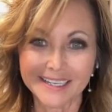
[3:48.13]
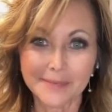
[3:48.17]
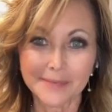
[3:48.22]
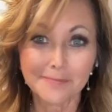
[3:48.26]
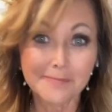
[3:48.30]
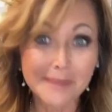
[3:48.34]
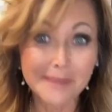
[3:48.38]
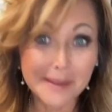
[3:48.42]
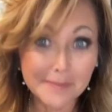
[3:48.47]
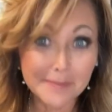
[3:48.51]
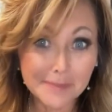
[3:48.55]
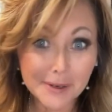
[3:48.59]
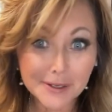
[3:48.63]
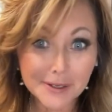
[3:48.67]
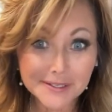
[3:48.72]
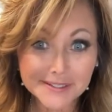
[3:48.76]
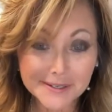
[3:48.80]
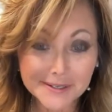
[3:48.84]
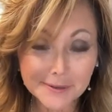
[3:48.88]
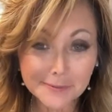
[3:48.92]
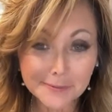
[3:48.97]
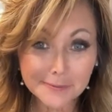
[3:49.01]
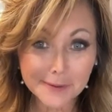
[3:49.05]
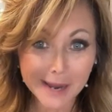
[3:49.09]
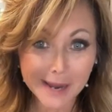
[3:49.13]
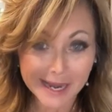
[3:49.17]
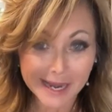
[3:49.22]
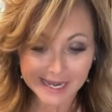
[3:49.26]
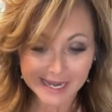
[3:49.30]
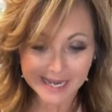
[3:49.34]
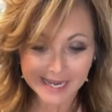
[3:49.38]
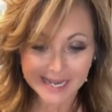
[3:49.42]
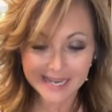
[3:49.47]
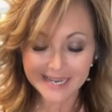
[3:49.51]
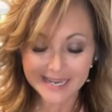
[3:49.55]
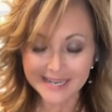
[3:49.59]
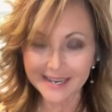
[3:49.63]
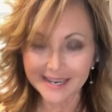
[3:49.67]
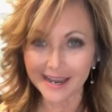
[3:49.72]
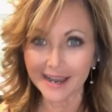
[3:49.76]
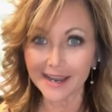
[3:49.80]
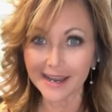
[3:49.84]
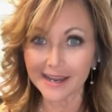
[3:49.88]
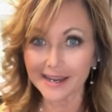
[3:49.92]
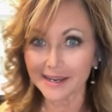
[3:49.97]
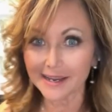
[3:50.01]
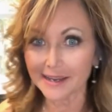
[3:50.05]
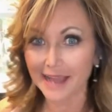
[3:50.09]
Meatballs are ready.
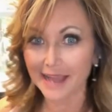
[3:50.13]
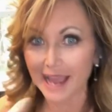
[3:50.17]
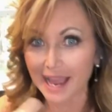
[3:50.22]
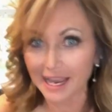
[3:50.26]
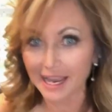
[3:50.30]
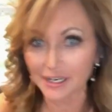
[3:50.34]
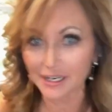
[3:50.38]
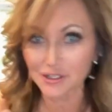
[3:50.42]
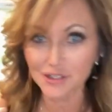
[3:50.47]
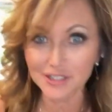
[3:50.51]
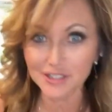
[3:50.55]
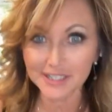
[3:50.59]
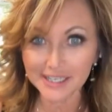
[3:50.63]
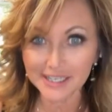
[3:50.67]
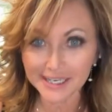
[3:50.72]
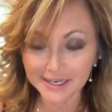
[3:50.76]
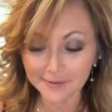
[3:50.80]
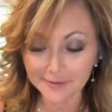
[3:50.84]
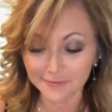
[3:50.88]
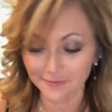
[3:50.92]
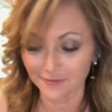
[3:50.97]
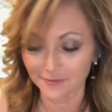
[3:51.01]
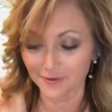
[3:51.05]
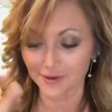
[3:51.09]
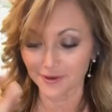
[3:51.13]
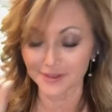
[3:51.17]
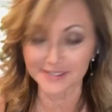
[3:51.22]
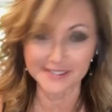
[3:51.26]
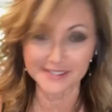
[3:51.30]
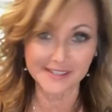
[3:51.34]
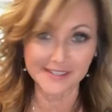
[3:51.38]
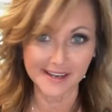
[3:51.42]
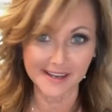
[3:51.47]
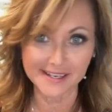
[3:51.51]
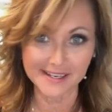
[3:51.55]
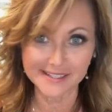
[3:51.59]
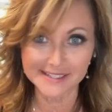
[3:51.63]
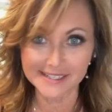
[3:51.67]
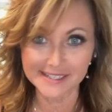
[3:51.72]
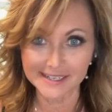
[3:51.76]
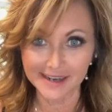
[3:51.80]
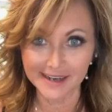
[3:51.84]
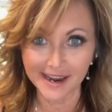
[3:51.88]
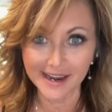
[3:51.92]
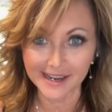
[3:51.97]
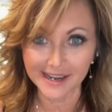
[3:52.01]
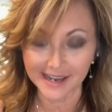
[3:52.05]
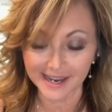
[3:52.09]
I actually, for the size that
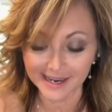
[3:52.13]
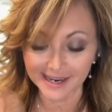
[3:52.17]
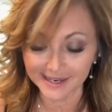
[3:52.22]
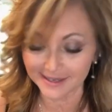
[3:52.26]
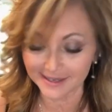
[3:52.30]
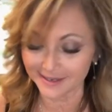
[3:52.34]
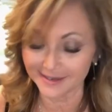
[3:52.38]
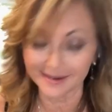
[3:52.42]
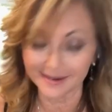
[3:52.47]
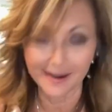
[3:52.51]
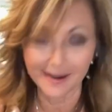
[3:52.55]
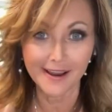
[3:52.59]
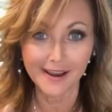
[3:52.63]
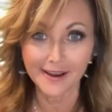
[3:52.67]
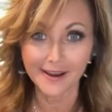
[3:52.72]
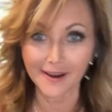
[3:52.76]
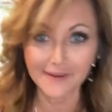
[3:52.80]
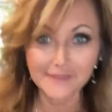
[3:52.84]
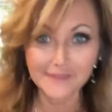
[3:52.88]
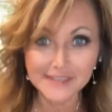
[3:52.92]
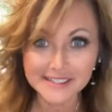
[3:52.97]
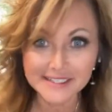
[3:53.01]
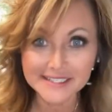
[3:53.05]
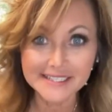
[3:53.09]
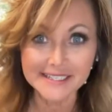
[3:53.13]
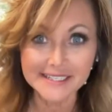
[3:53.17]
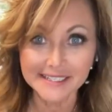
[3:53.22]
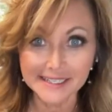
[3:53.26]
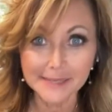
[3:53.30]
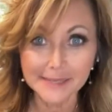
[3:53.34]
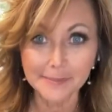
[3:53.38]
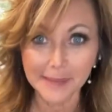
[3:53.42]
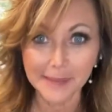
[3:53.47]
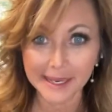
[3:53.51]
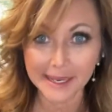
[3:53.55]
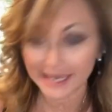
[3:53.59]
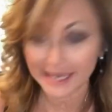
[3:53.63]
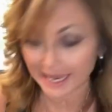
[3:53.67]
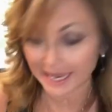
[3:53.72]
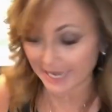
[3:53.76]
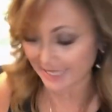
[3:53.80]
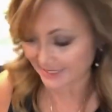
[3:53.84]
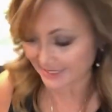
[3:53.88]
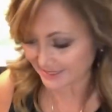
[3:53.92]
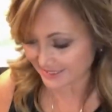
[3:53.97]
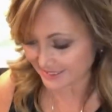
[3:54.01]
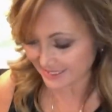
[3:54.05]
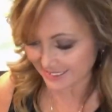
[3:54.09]
I like, I obviously can make
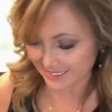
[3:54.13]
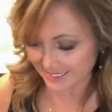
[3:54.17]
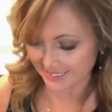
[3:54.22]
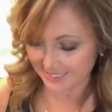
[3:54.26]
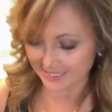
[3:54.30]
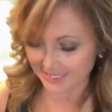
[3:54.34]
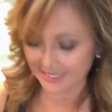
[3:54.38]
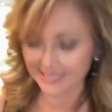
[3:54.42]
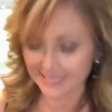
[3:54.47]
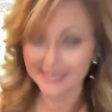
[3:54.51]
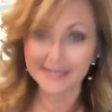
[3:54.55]
18.